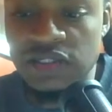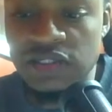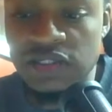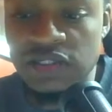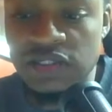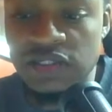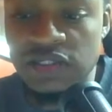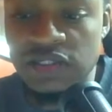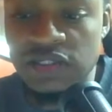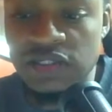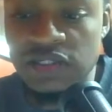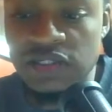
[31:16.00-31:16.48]

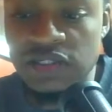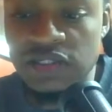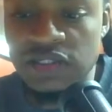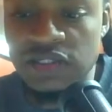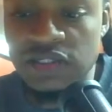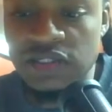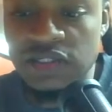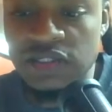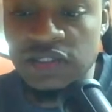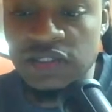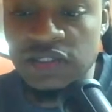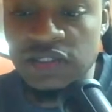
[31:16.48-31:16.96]
again,
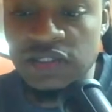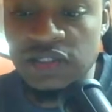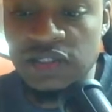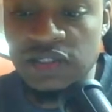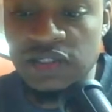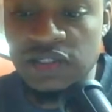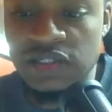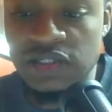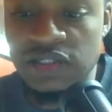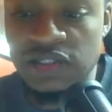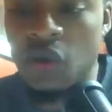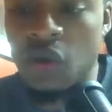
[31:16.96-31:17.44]

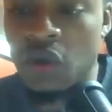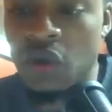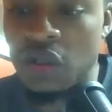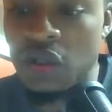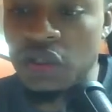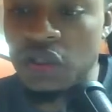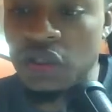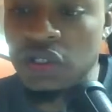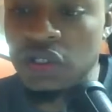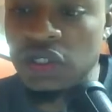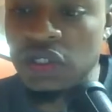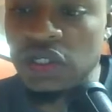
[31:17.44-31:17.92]
it's
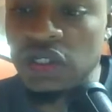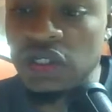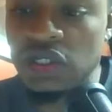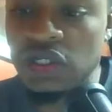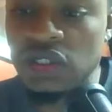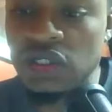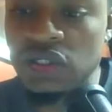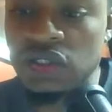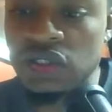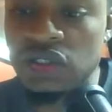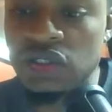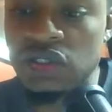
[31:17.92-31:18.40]
important,
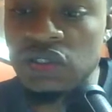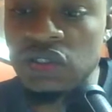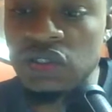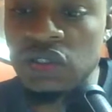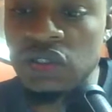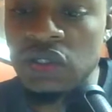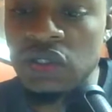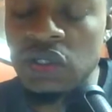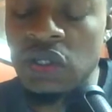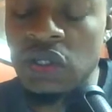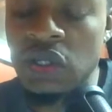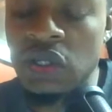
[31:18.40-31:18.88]
because
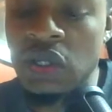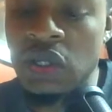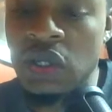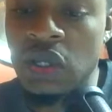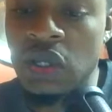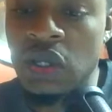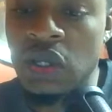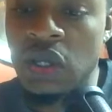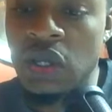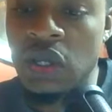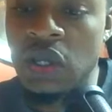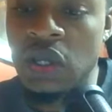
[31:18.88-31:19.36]
all of
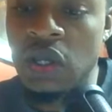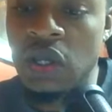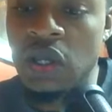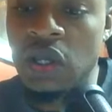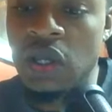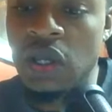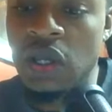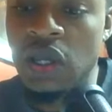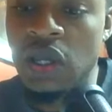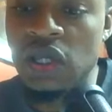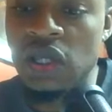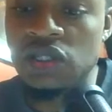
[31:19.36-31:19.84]
these
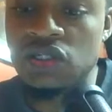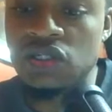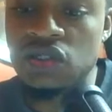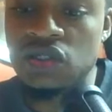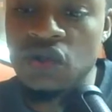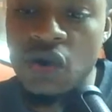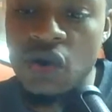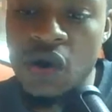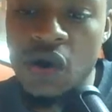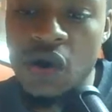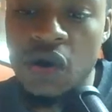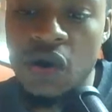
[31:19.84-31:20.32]

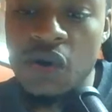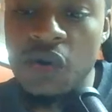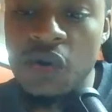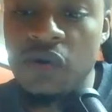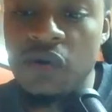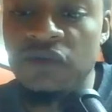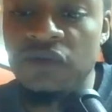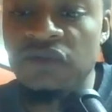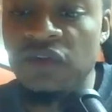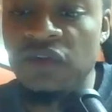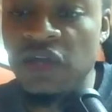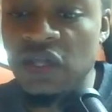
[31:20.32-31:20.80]

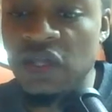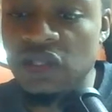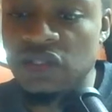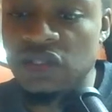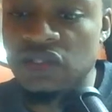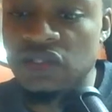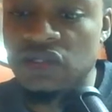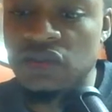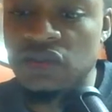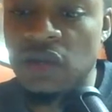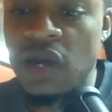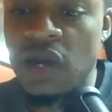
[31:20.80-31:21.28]
historical
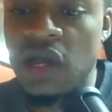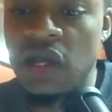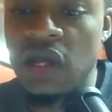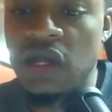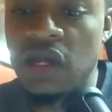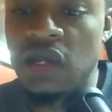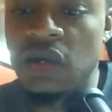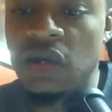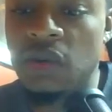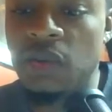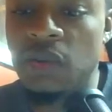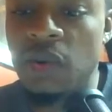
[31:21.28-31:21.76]
events,
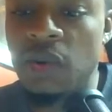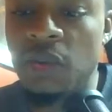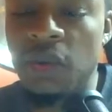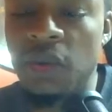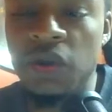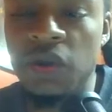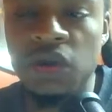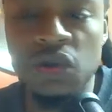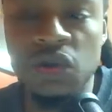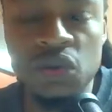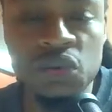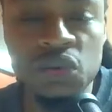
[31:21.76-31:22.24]
right, when
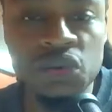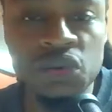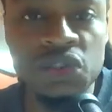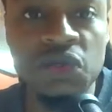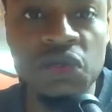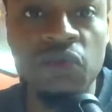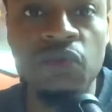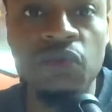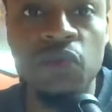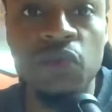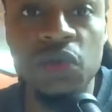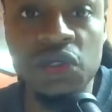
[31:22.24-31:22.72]
we're
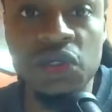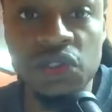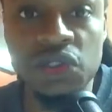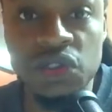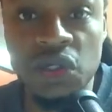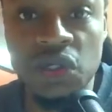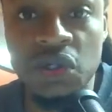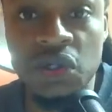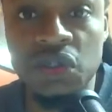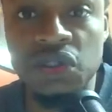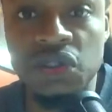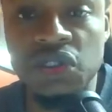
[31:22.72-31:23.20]
using
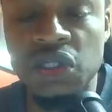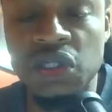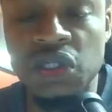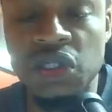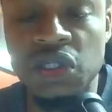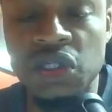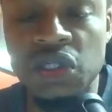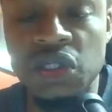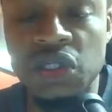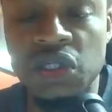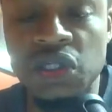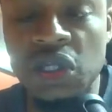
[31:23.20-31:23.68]
research
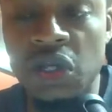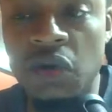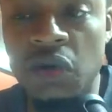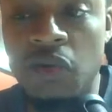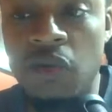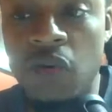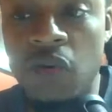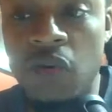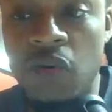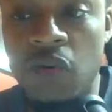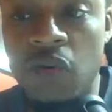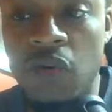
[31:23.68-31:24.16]
in the
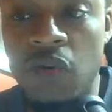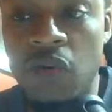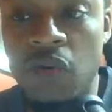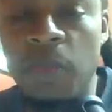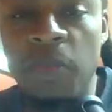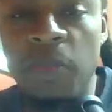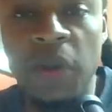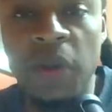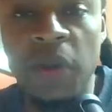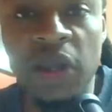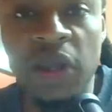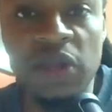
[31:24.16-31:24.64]

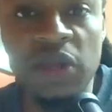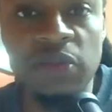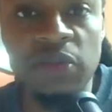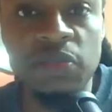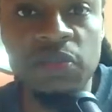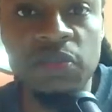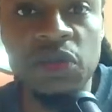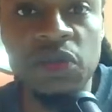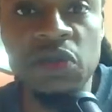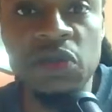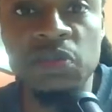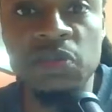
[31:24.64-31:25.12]
wrong
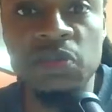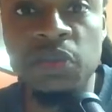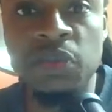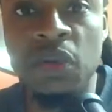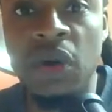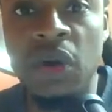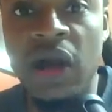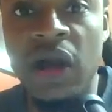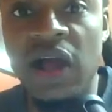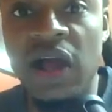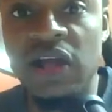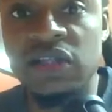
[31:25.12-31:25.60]
way
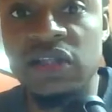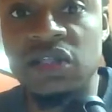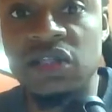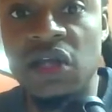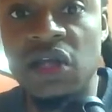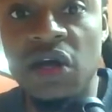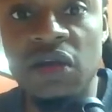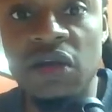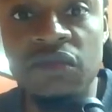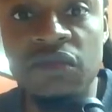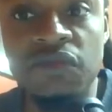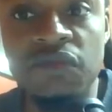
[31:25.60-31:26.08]
to paint
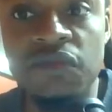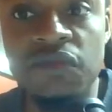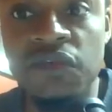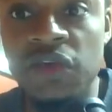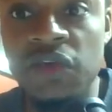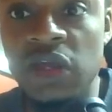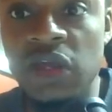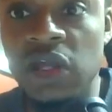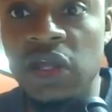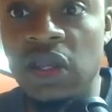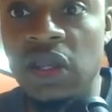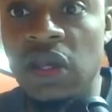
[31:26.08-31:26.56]
people
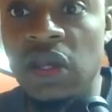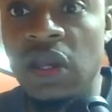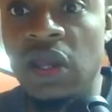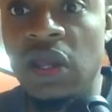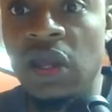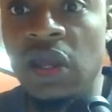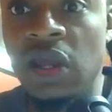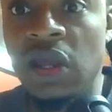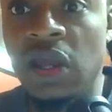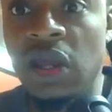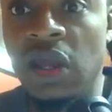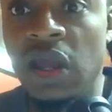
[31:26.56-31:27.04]
as
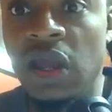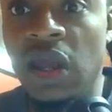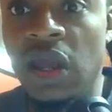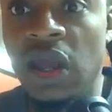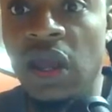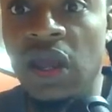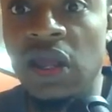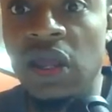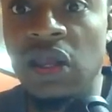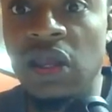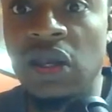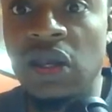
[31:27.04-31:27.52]
unfit
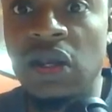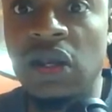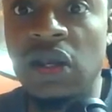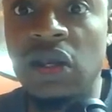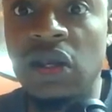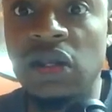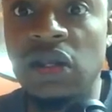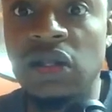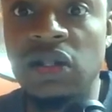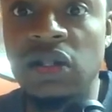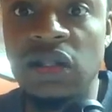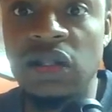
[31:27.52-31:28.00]

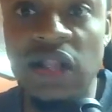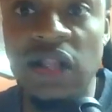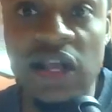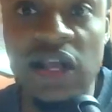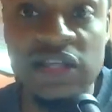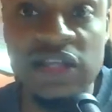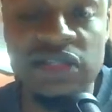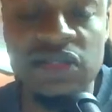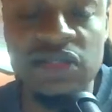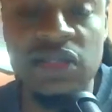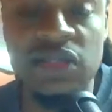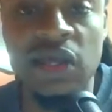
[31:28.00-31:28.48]
and
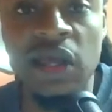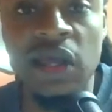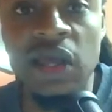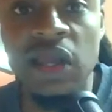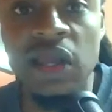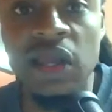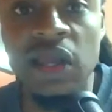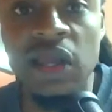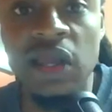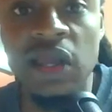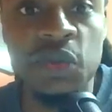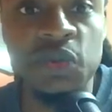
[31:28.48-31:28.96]
less
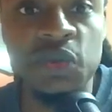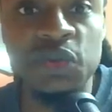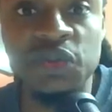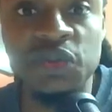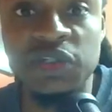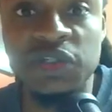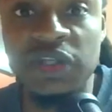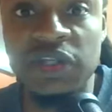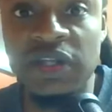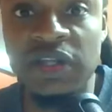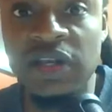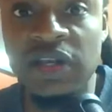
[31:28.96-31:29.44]
than
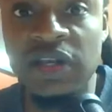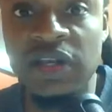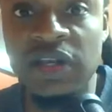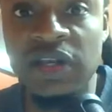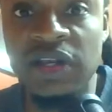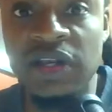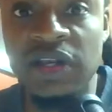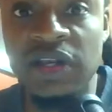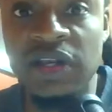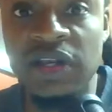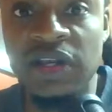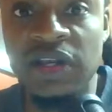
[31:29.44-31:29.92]
and
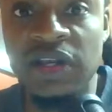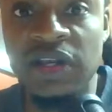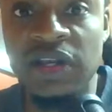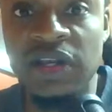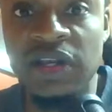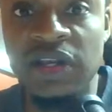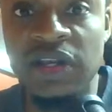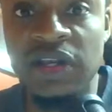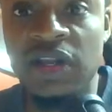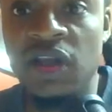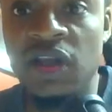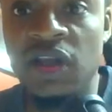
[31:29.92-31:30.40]
animals,
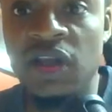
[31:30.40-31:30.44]
and